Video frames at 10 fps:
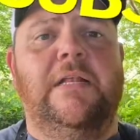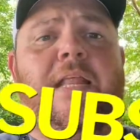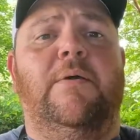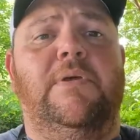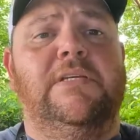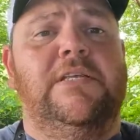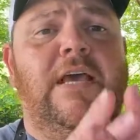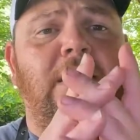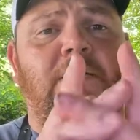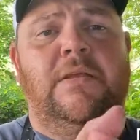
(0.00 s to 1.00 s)
That being
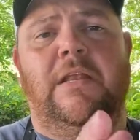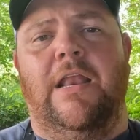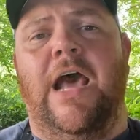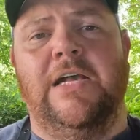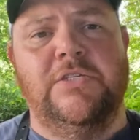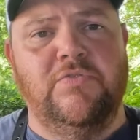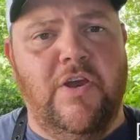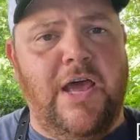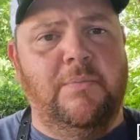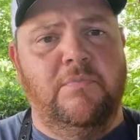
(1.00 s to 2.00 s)
stated, like,
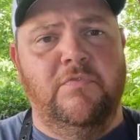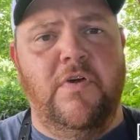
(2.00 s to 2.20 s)
subscribe,